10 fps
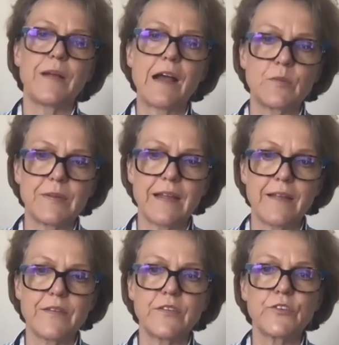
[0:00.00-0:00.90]
power
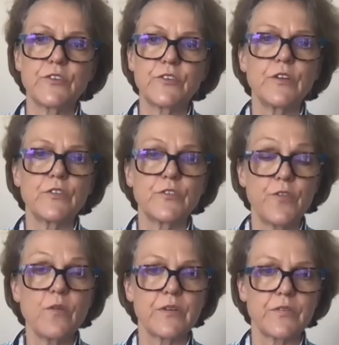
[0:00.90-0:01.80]
plants as it turned its
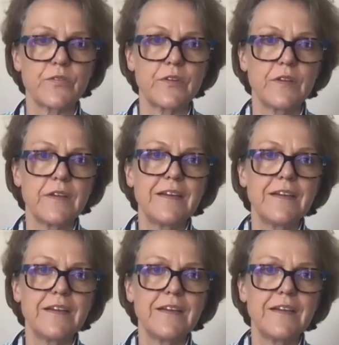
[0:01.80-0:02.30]
focus